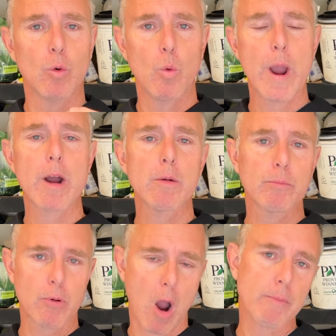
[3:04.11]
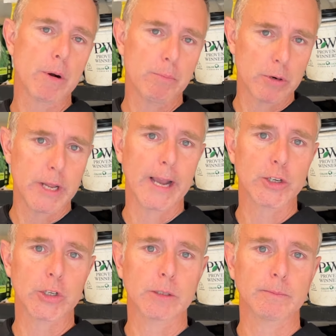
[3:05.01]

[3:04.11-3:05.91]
Wear proper protection.